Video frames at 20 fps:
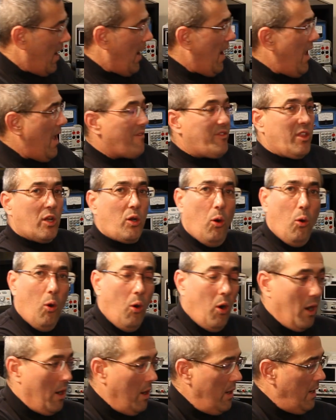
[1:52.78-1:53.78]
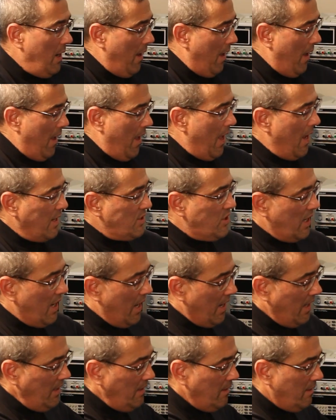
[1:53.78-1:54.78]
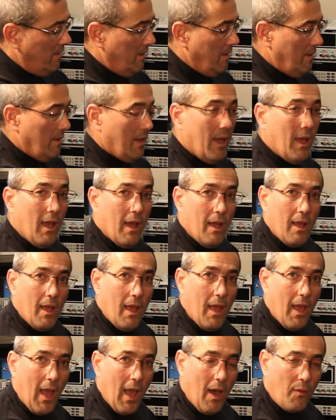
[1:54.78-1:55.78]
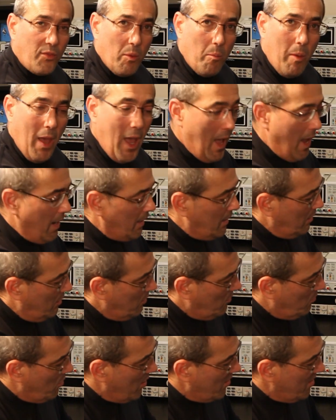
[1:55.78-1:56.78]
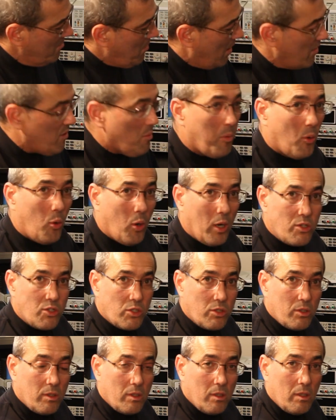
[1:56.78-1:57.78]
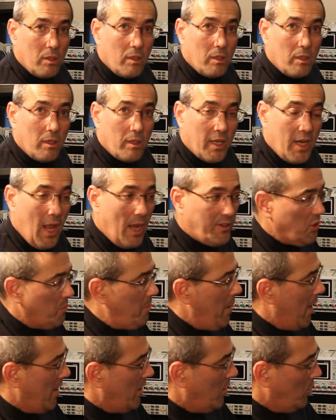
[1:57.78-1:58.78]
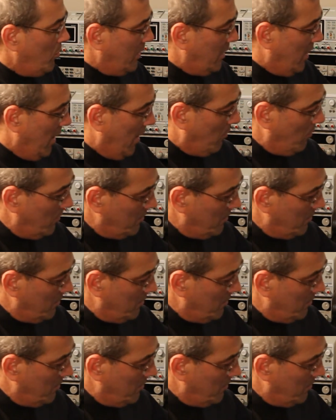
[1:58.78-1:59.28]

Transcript: I have the cord exiting out the back where the motherboard's connector panel would go.